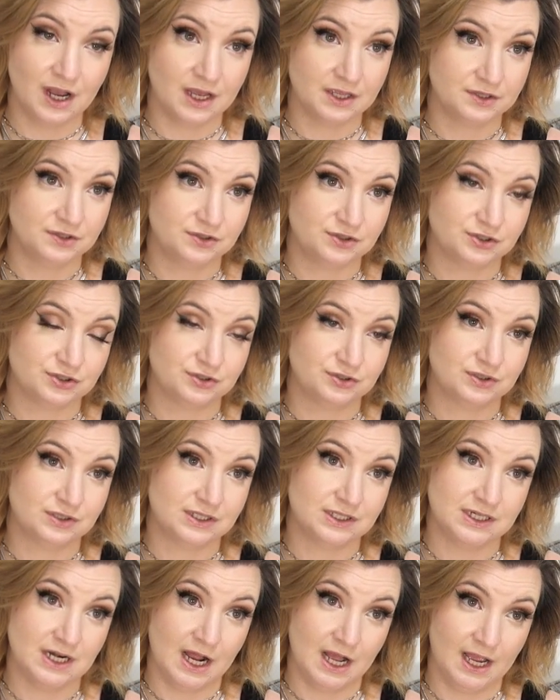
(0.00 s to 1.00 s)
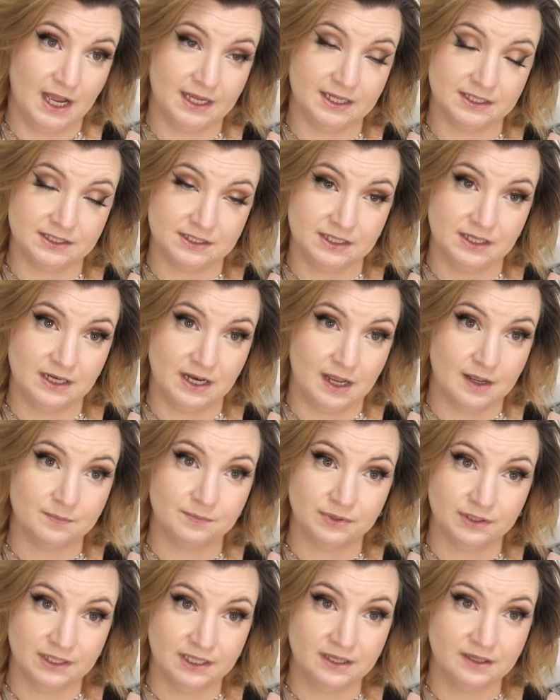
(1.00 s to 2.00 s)
I, I, I
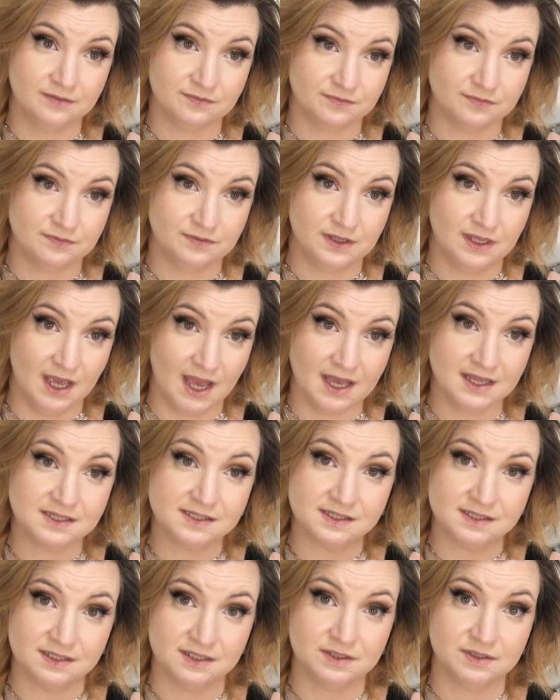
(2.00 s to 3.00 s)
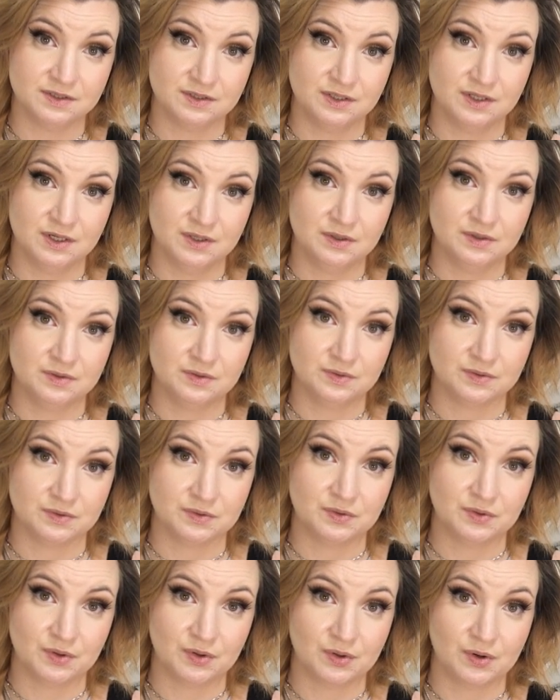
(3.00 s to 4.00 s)
believe yes in, in
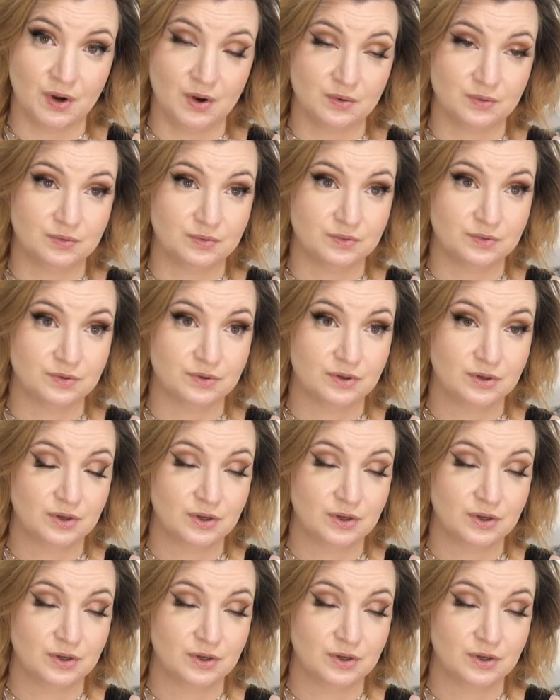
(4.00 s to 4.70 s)
her own